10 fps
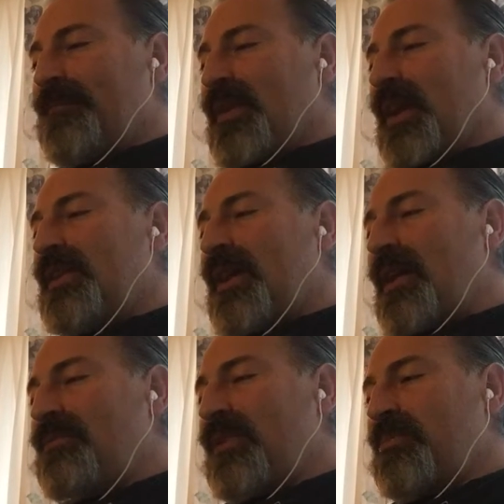and
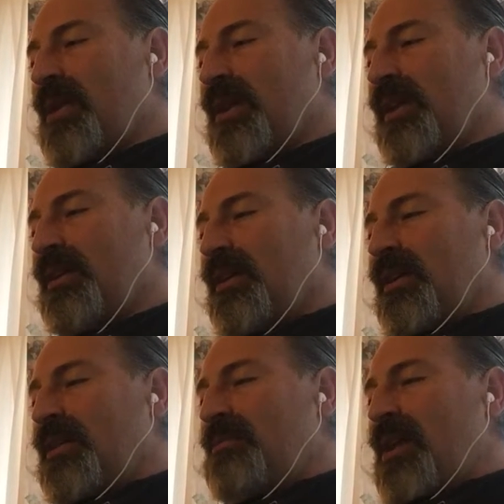everybody
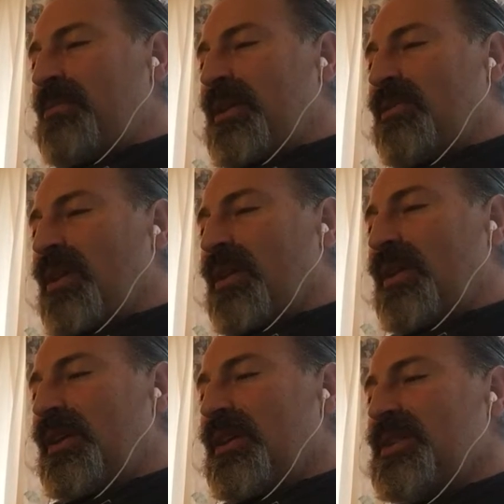may be where
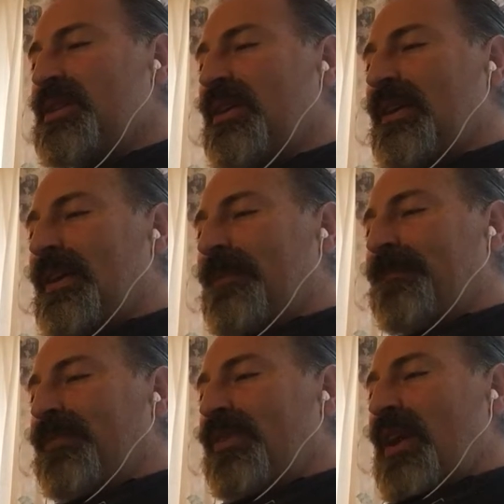he is.
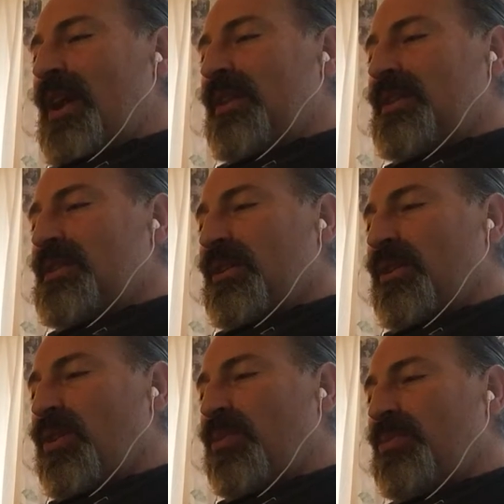That is the
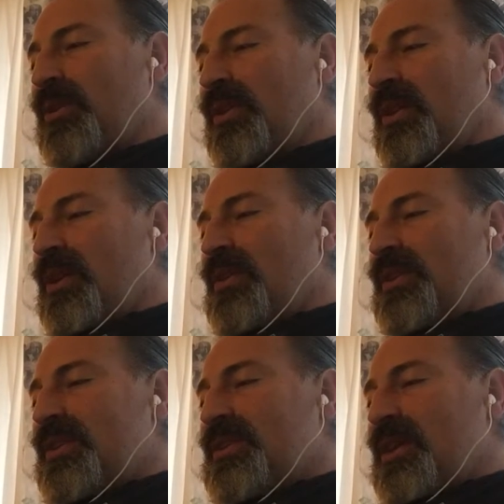hope, the
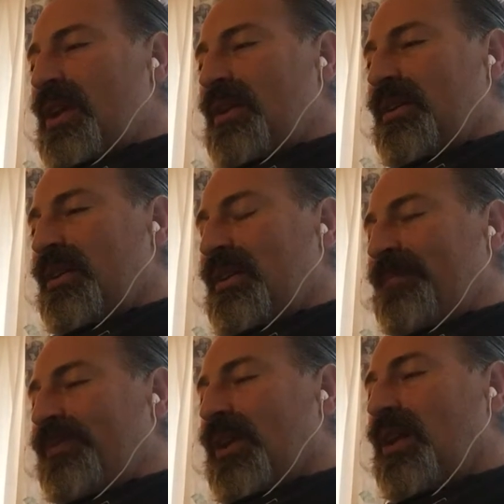desire,
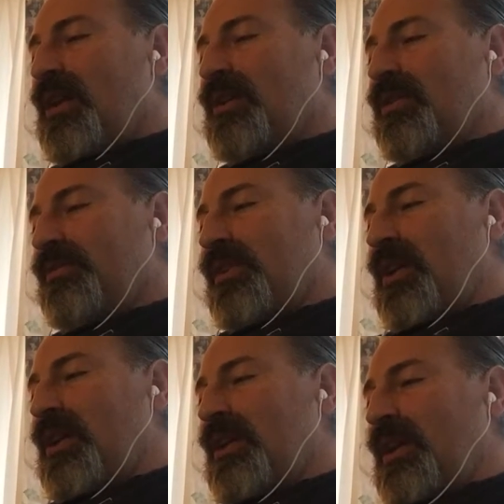the hunger of
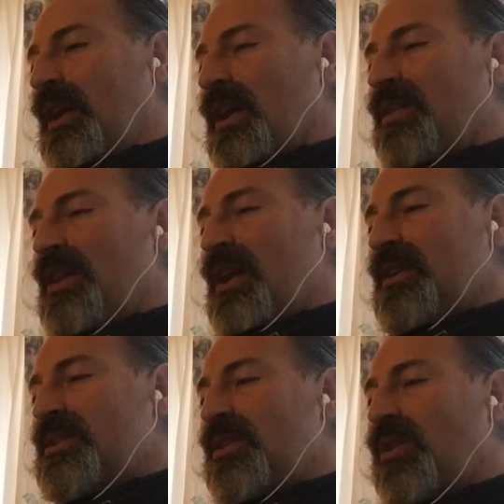God, and that
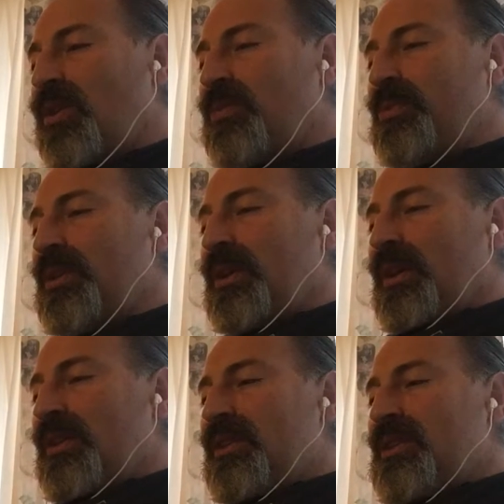is the hope,
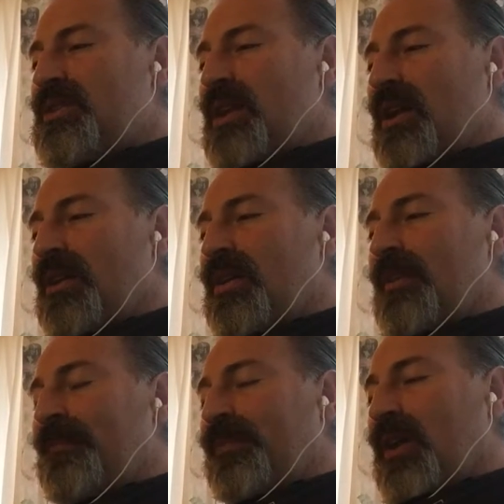the desire,
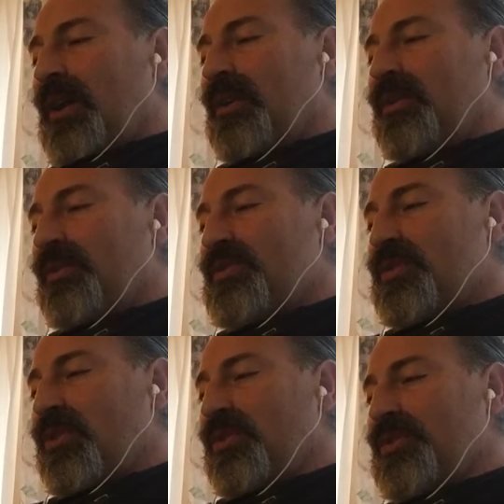the hunger of
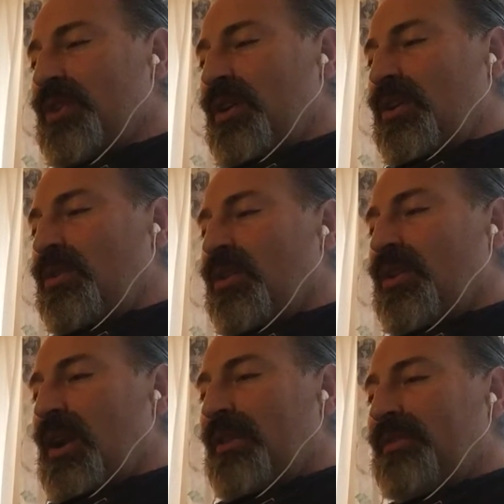souls, who are
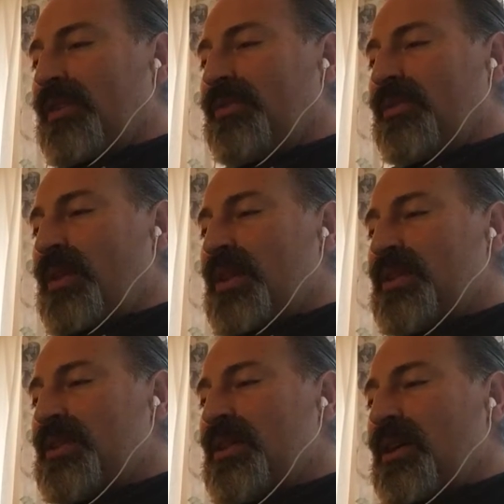not of different
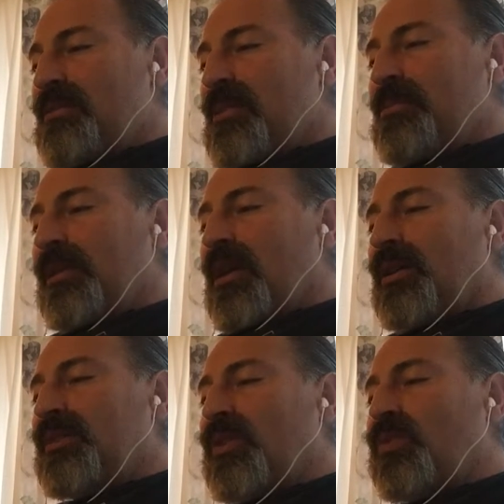races, but
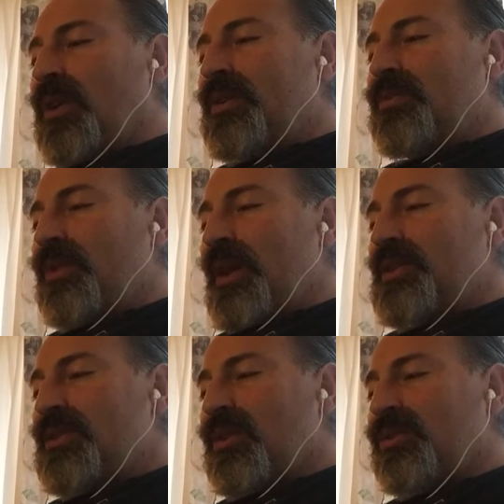belong to one
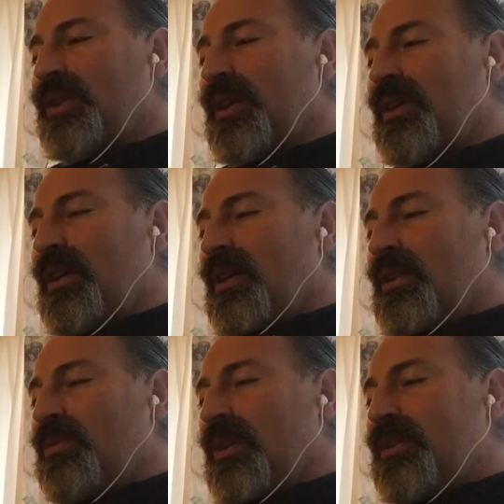race only,
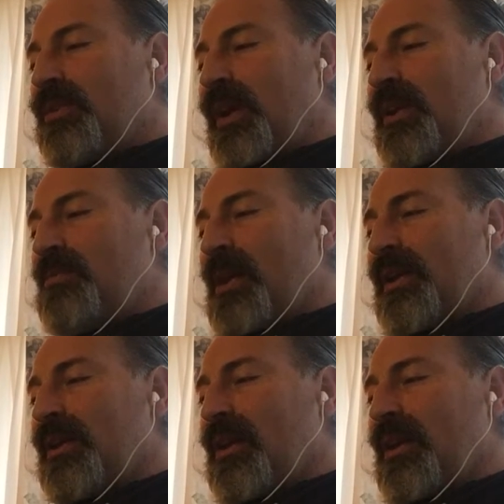the one created by
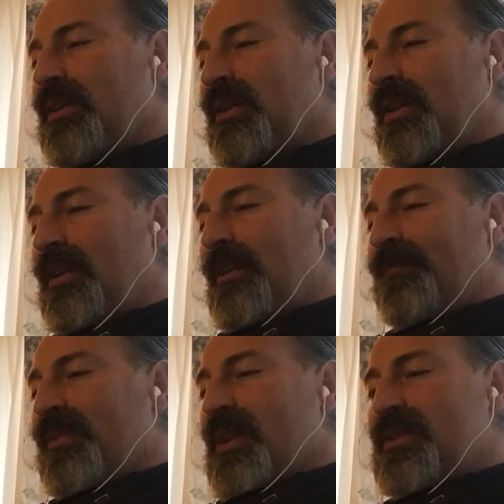God.
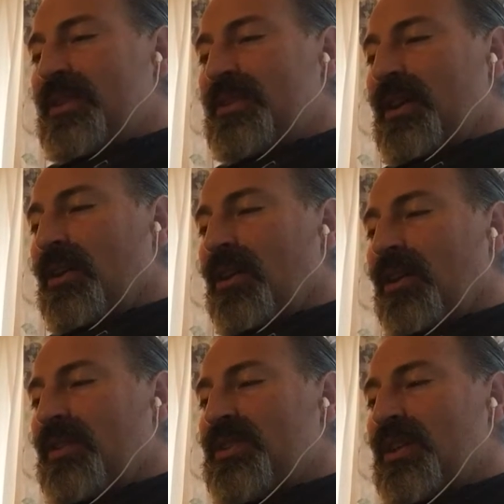And since they are
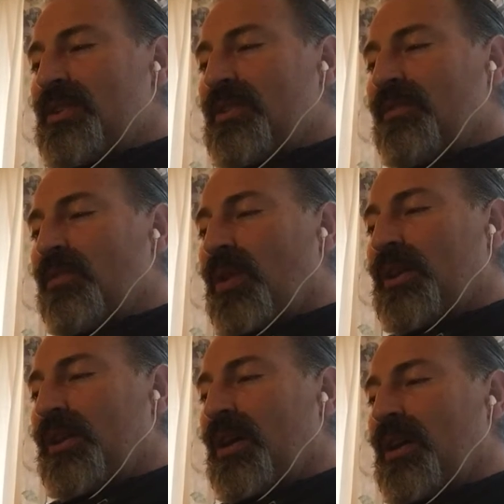all the sons of the
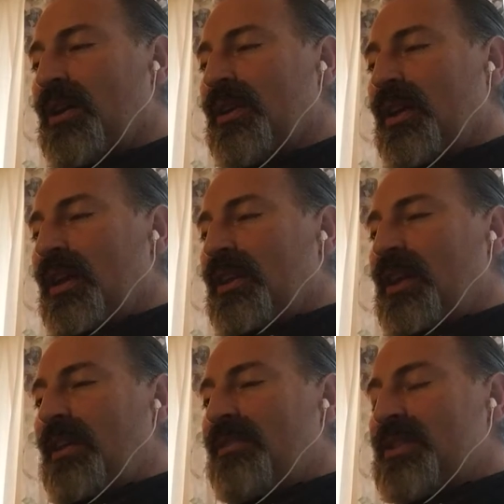one God,
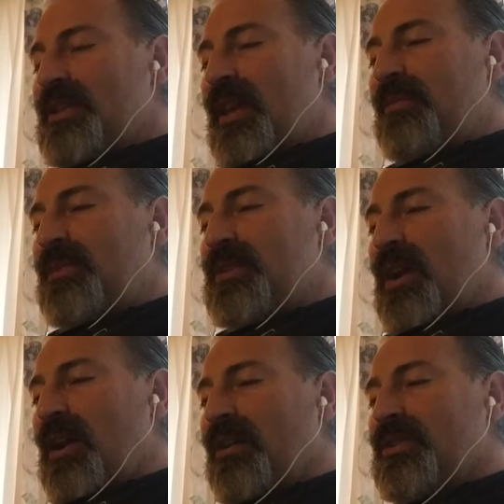they have the same
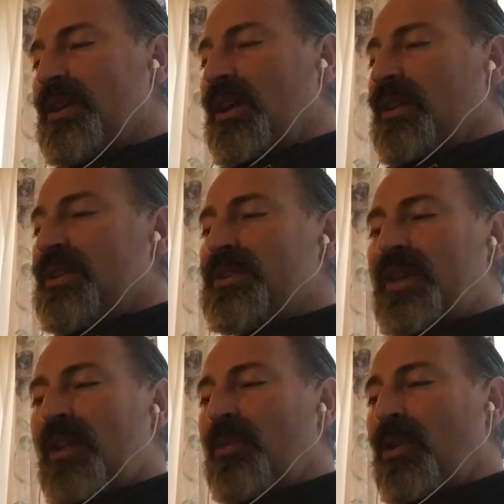desires, the
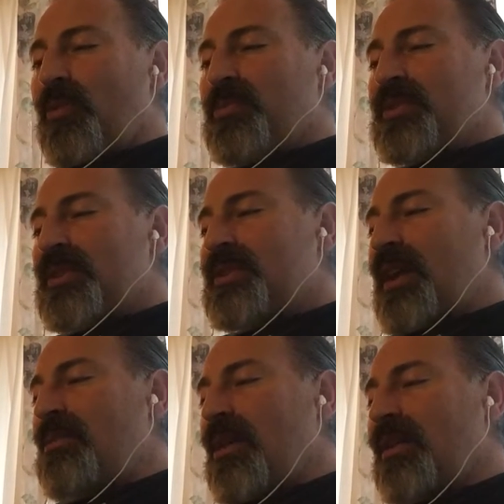same hopes, the
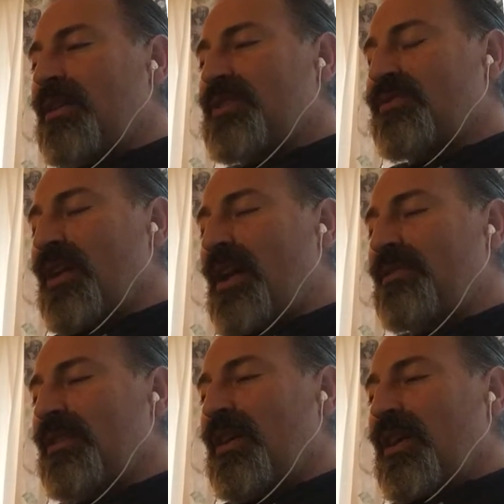same hungers for
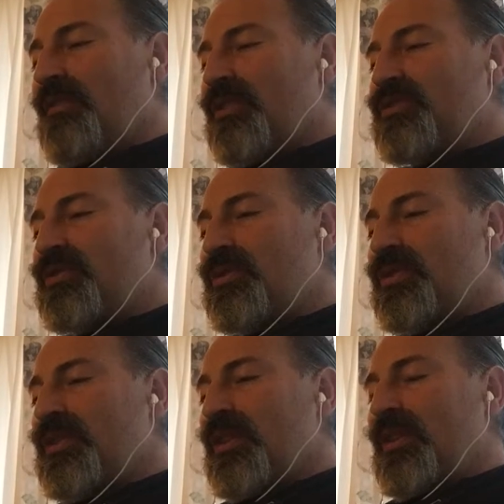heaven, for
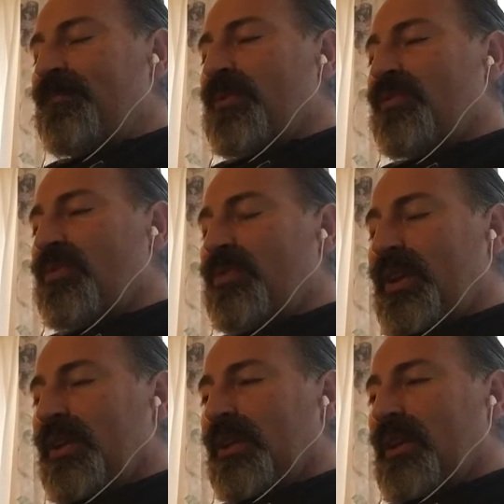truth, for
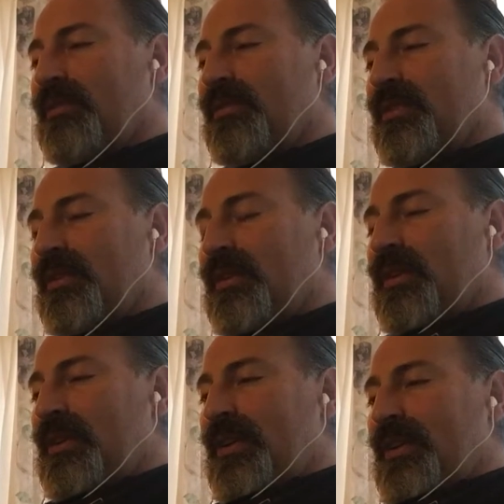real love.
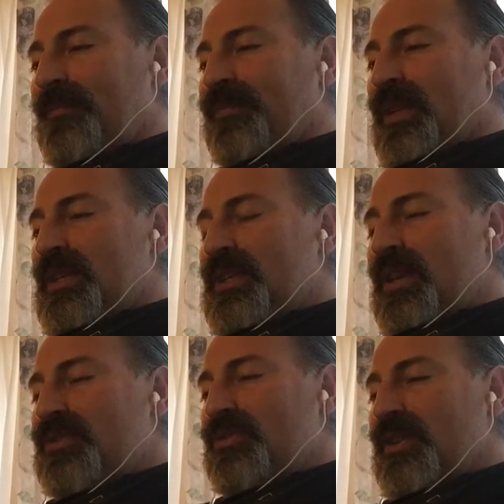
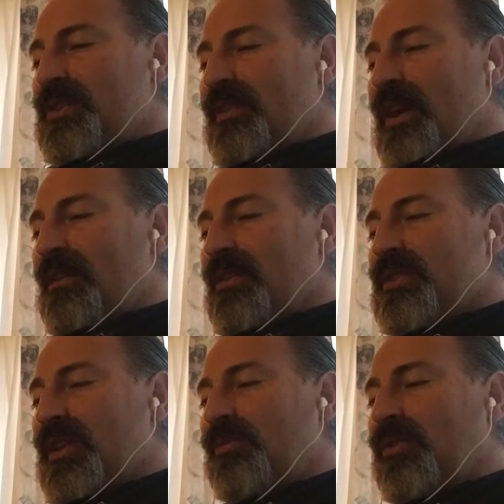Centuries of error
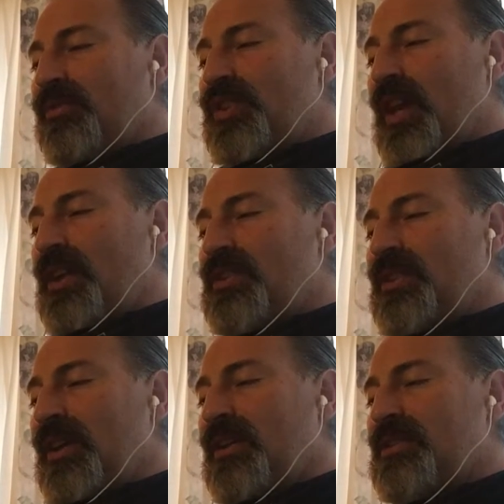seem to have changed
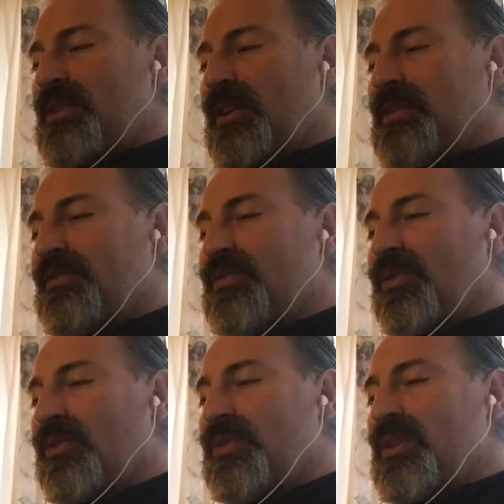the instincts of
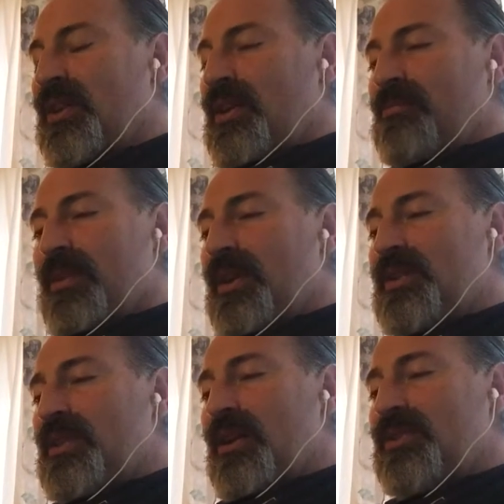souls, but it
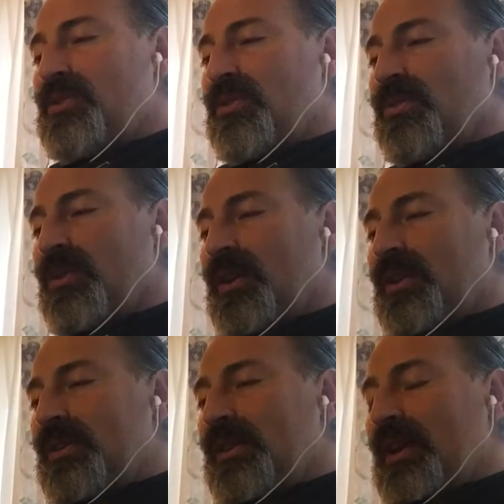is not so.
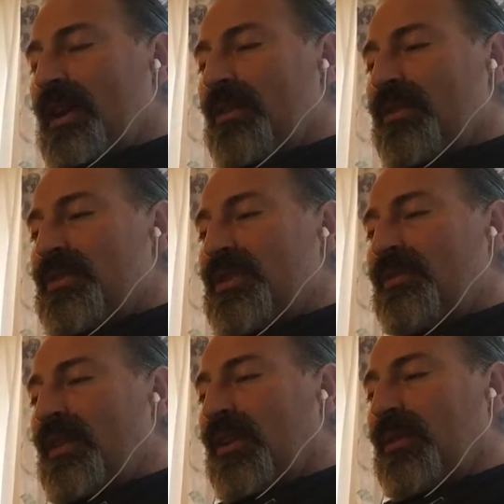Errors
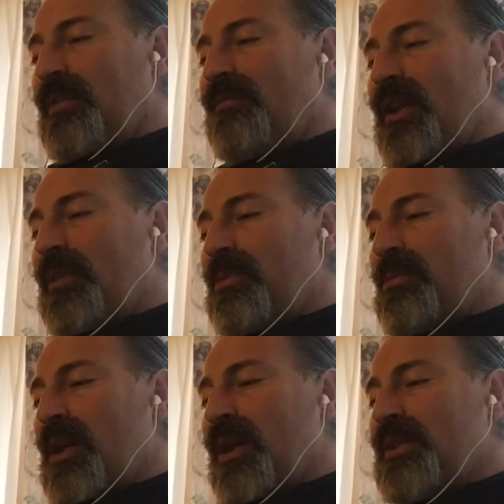envelop
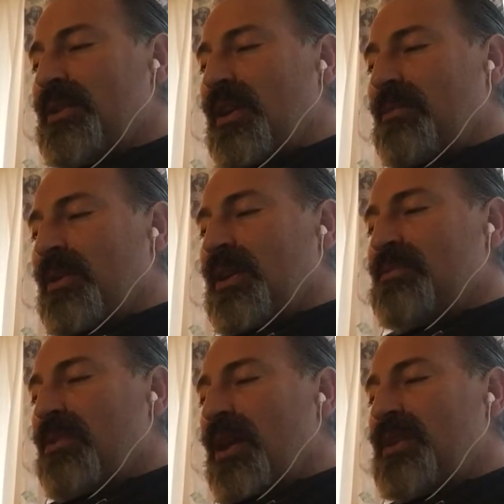minds, because
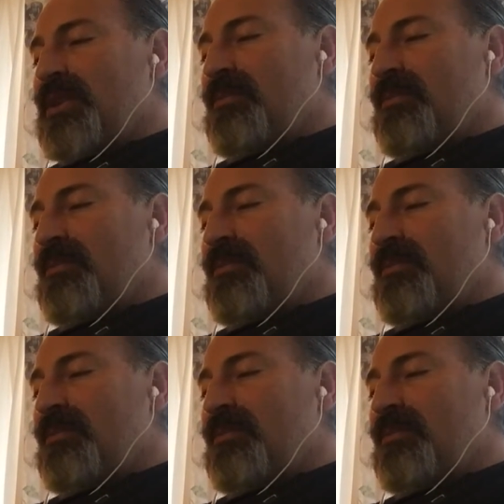minds are